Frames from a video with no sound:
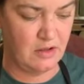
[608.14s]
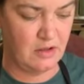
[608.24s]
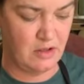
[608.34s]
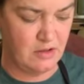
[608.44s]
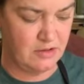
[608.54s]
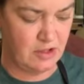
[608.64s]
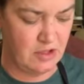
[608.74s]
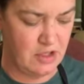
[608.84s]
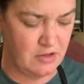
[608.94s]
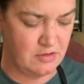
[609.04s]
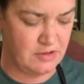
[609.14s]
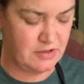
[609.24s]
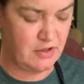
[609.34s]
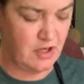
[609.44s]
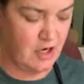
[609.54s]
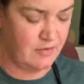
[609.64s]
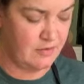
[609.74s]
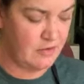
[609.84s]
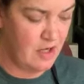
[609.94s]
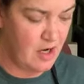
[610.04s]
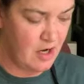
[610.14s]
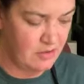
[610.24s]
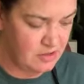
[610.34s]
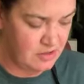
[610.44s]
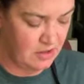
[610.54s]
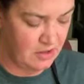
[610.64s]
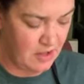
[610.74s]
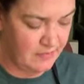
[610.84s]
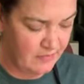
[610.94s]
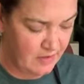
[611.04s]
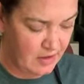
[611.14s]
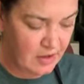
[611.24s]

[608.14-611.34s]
Get it all to close. There, just like that.